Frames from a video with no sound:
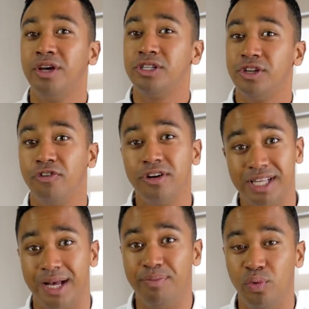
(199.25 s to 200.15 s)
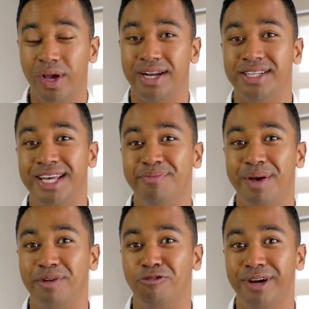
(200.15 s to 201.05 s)
So for example, we had a team
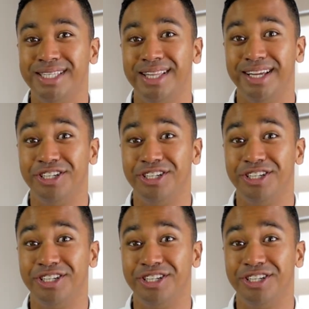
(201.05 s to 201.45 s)
member recently,